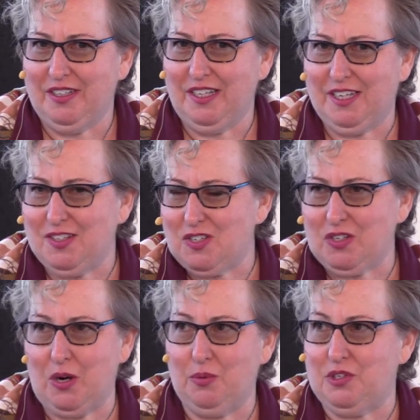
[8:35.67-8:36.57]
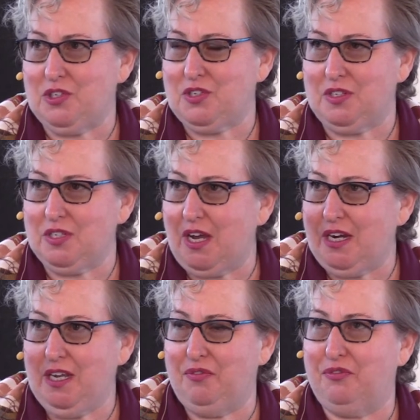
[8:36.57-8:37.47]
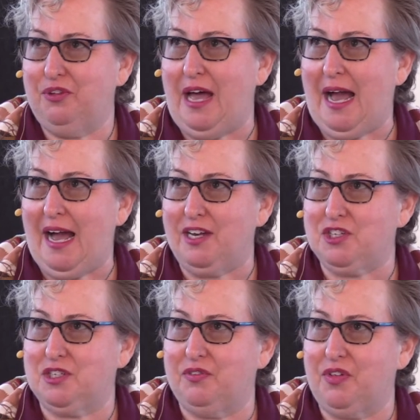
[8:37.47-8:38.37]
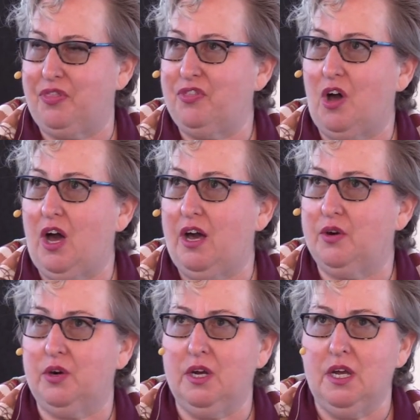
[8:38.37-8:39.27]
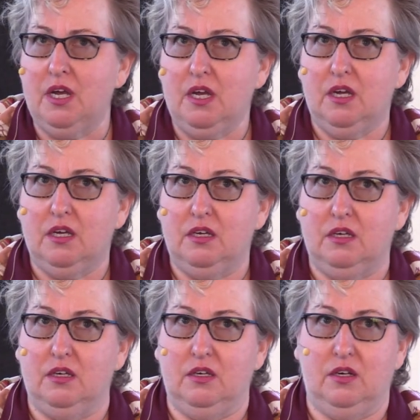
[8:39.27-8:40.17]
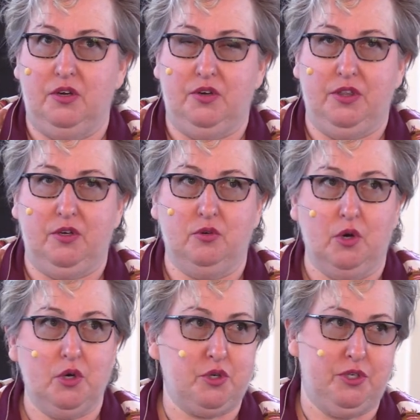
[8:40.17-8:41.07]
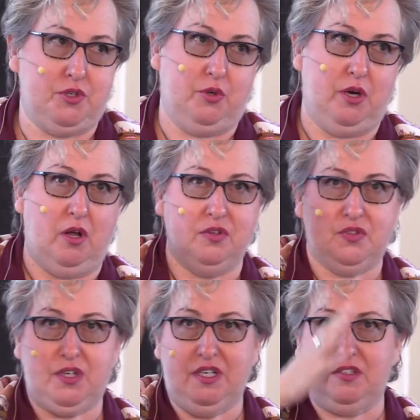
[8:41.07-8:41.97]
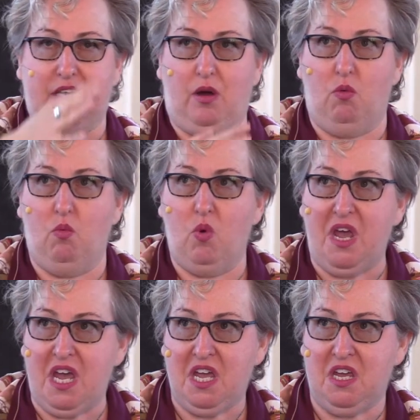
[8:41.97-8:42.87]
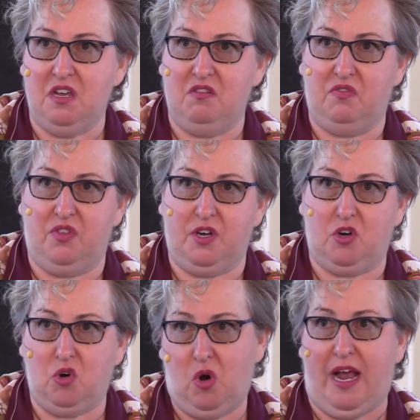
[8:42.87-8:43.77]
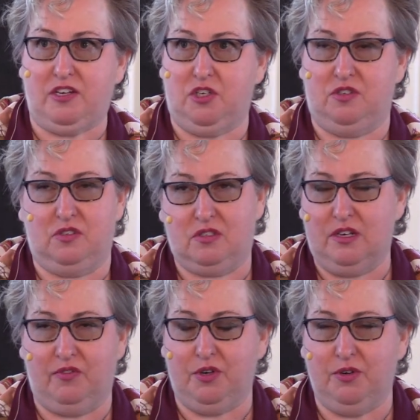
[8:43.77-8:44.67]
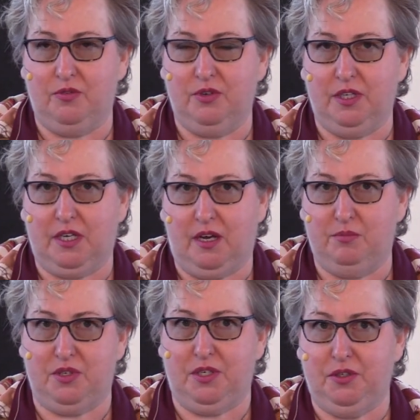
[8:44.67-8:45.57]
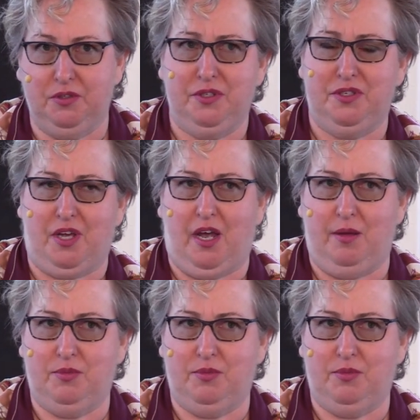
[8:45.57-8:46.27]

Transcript: It can start with just a tiny flash of a thought, or you're in the grocery store and all of a sudden it's like a wave that crashes. It never really comes at a good time.